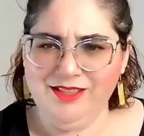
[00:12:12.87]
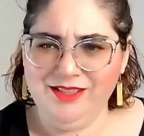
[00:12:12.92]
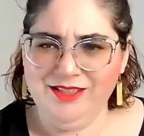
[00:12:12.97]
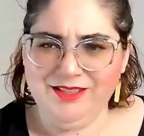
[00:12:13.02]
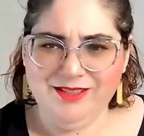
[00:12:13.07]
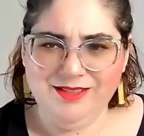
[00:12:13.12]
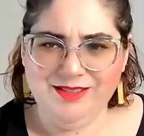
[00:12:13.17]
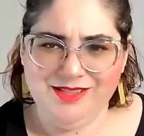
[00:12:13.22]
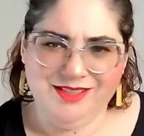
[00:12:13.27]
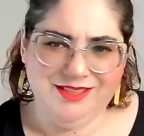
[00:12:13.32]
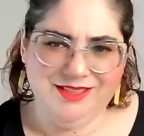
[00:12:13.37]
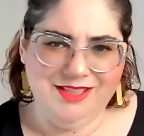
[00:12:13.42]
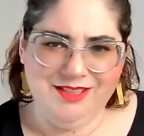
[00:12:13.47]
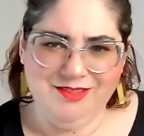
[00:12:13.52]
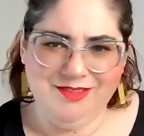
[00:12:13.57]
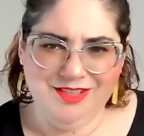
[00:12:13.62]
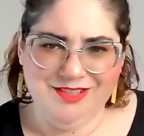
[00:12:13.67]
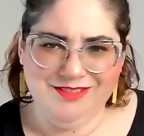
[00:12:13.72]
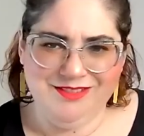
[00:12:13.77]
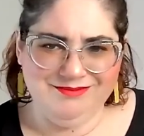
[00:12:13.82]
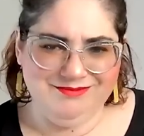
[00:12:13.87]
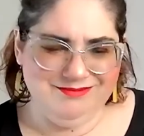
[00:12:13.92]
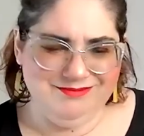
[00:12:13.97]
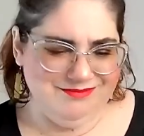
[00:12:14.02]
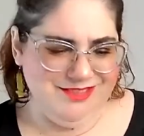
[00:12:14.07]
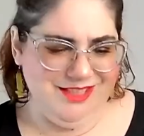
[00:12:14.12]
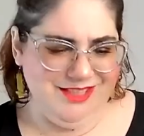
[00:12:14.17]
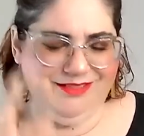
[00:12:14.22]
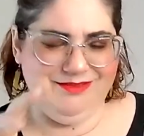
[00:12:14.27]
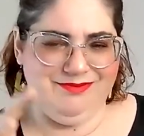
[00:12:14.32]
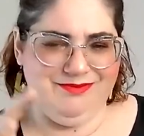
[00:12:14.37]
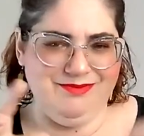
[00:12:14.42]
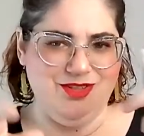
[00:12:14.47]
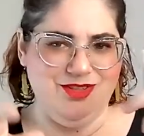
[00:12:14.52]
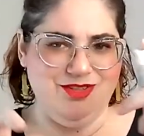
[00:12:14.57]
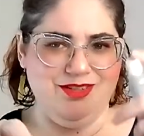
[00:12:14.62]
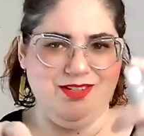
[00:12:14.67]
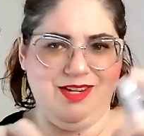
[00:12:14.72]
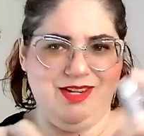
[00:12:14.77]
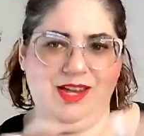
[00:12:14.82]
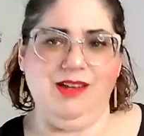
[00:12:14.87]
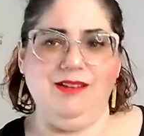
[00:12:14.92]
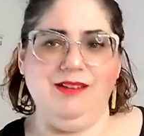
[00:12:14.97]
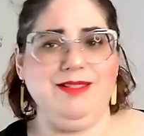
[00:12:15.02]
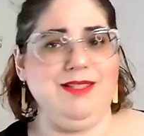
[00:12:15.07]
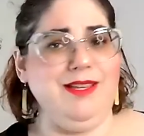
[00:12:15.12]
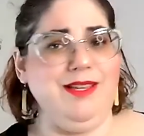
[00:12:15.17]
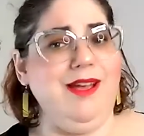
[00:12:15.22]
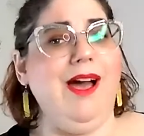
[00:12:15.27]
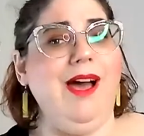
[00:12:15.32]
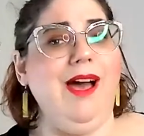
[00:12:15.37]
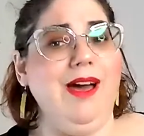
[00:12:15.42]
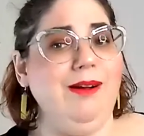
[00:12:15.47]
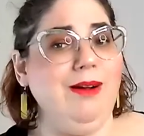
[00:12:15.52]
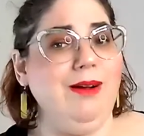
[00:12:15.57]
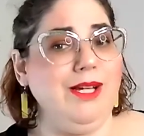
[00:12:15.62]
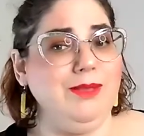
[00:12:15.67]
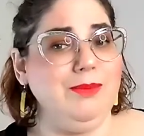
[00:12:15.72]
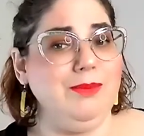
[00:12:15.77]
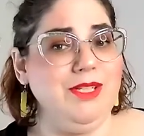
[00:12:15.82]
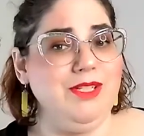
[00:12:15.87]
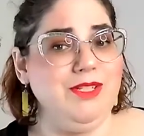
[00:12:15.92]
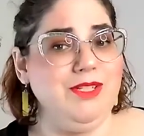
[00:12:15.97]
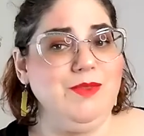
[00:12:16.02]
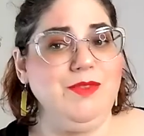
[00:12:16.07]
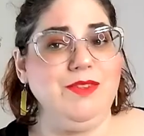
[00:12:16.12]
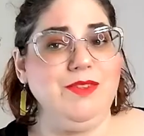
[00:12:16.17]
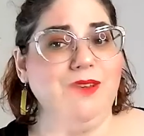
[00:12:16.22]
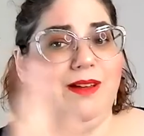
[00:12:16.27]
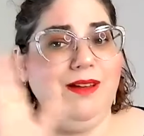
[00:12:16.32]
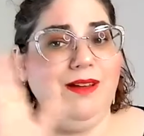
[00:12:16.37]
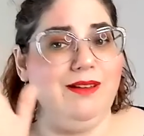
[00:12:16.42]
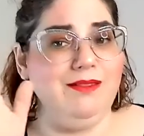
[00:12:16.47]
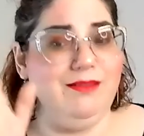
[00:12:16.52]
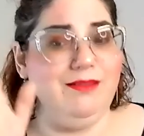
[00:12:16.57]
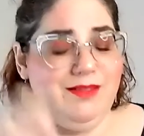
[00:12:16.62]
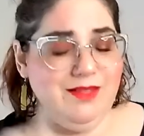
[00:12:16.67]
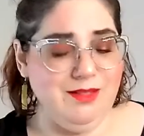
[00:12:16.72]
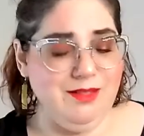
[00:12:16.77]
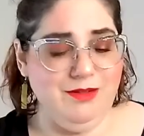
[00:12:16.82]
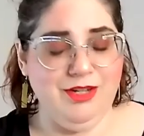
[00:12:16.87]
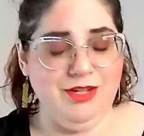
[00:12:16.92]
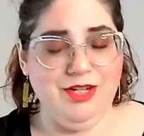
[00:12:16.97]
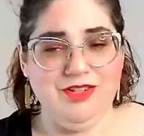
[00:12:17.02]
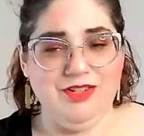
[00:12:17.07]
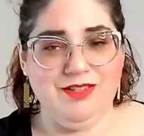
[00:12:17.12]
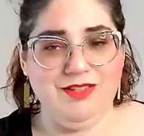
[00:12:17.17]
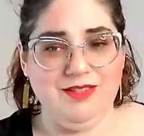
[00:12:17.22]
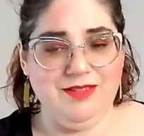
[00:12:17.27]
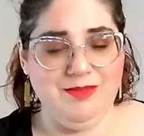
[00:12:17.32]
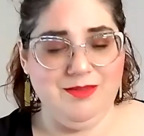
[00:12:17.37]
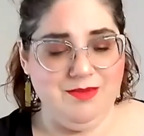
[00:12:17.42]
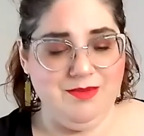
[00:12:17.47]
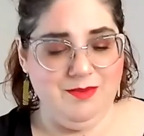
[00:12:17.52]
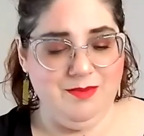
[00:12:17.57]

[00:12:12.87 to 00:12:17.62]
So it's a leave-in like, and I was like, I don't got the patience for that. So I just,